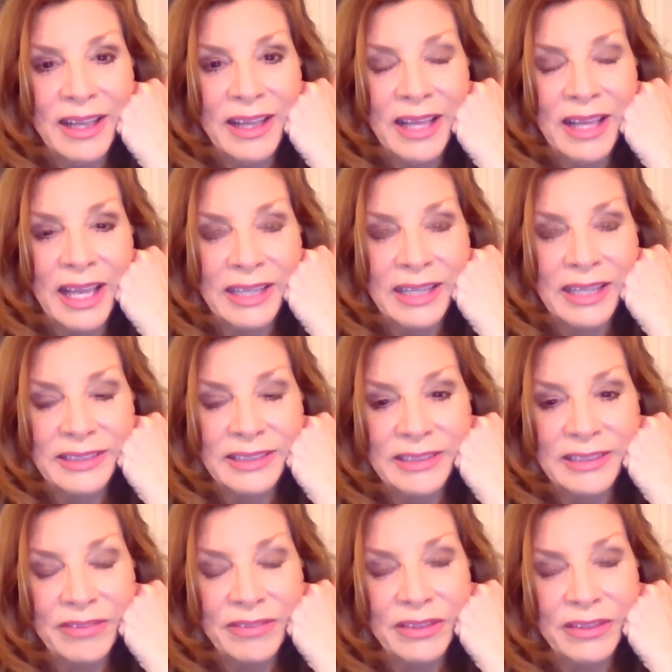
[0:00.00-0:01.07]
And it's
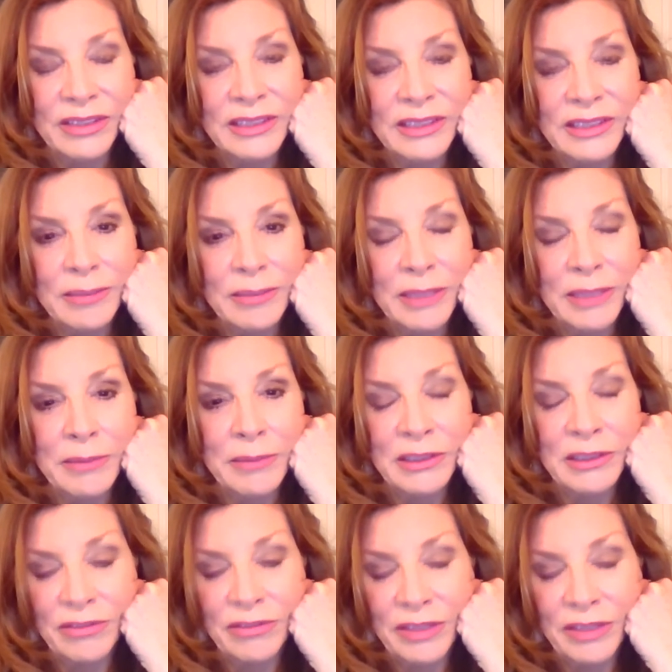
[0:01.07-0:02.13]
difficult to
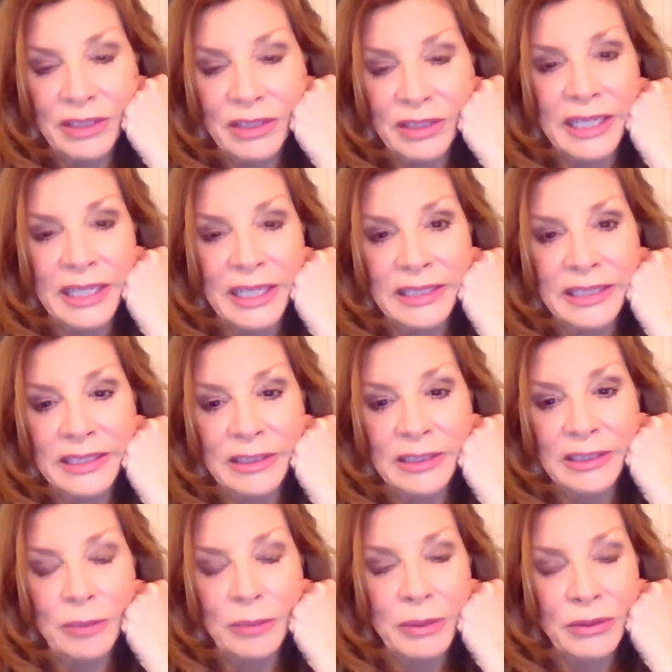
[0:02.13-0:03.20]
sometimes feel connected in
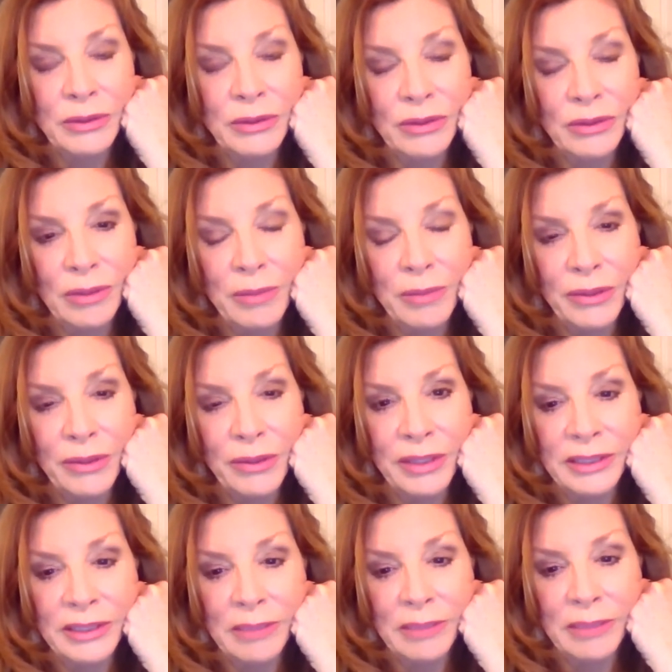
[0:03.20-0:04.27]
spiritual
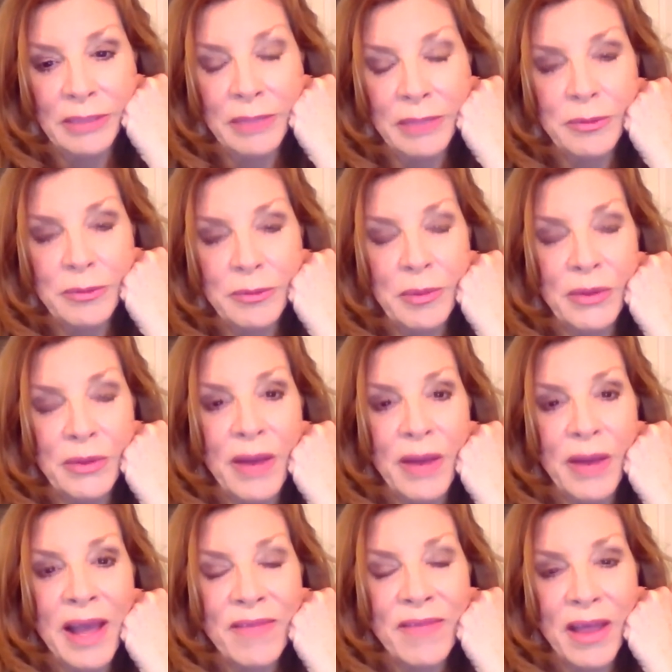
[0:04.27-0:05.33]
community. Sometimes people don't
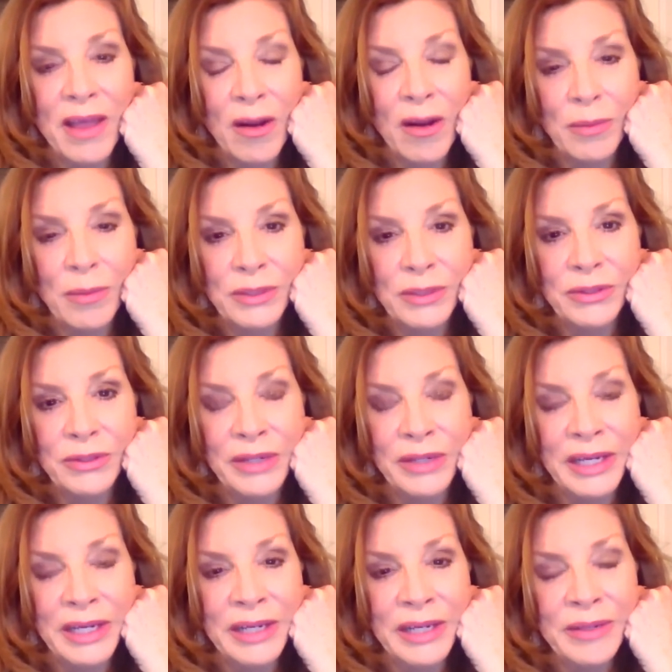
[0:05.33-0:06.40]
have that
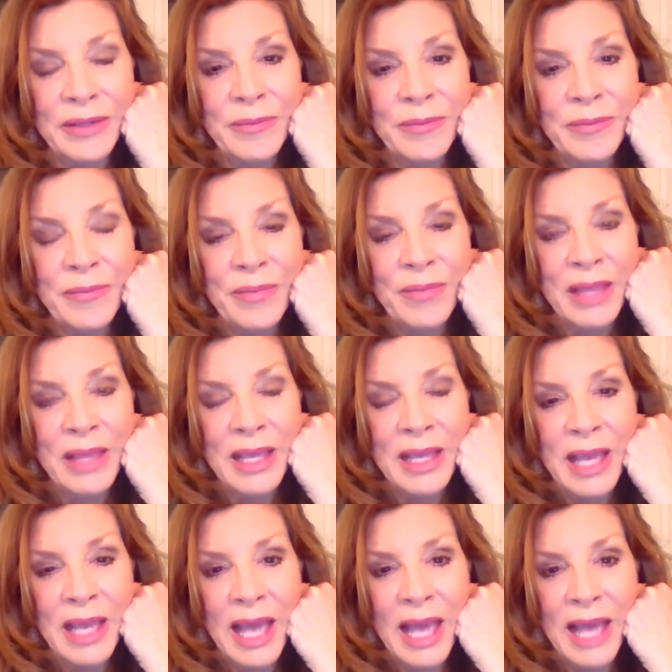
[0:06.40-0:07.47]
opportunity.
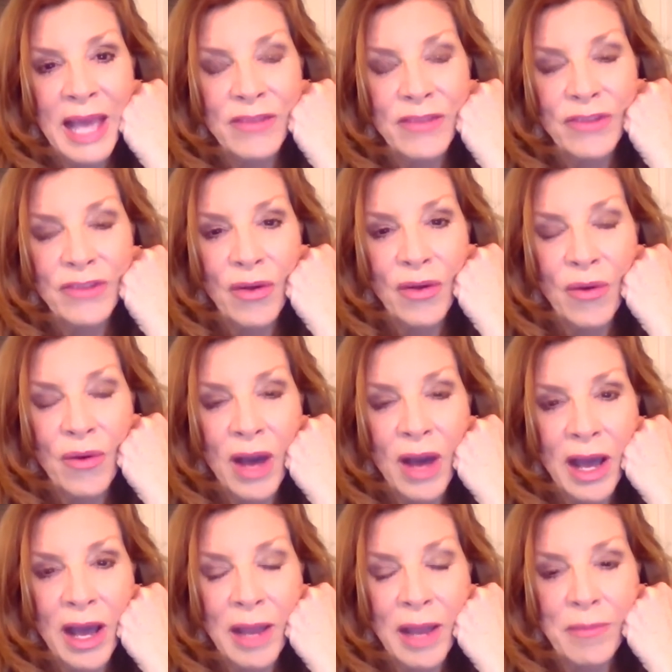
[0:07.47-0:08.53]
And so
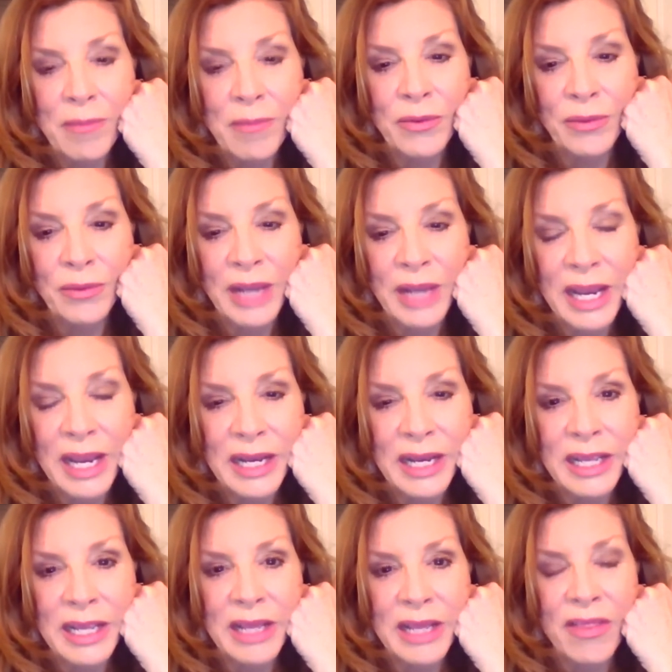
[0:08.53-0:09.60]
I'm
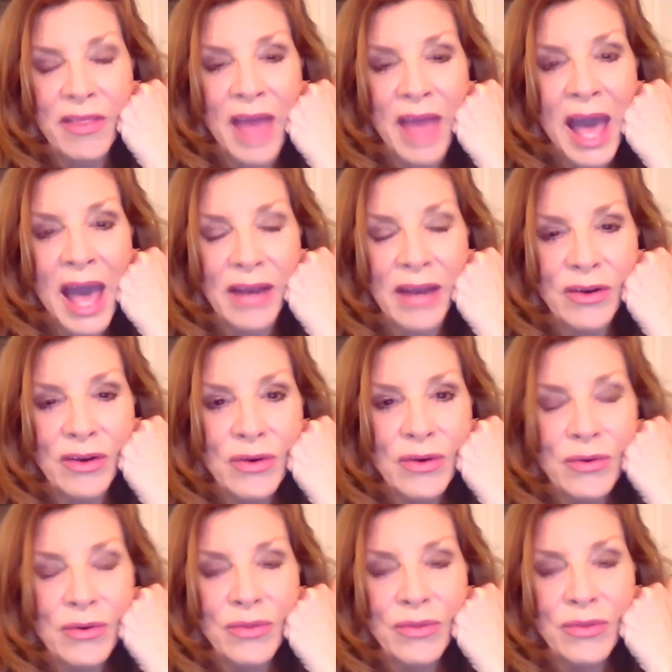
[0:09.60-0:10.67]
creating that
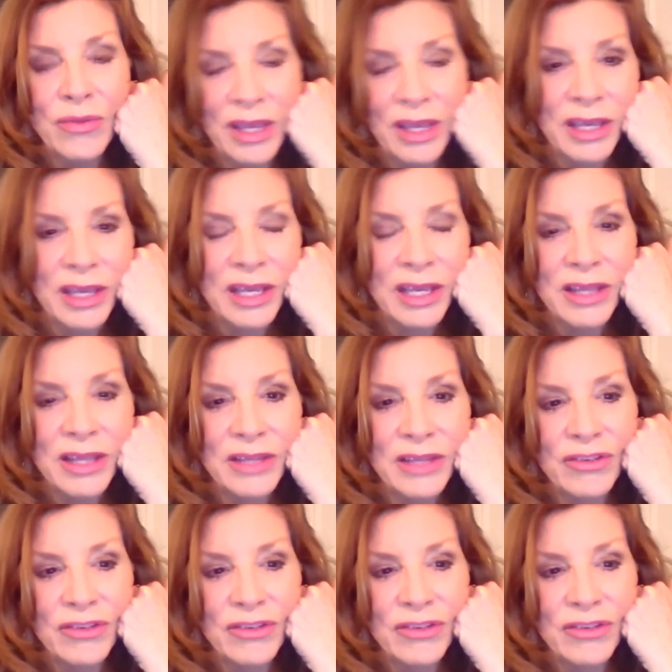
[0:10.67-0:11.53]
new thing this